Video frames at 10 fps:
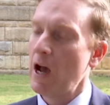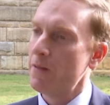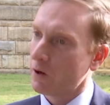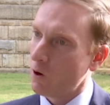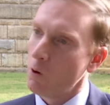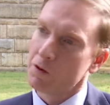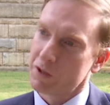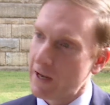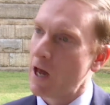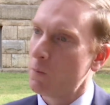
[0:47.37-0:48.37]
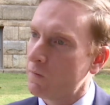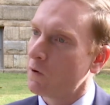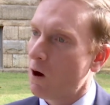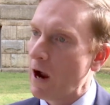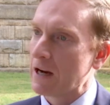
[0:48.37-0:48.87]
and they're going to hold us accountable
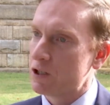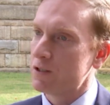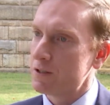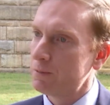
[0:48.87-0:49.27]
for our actions.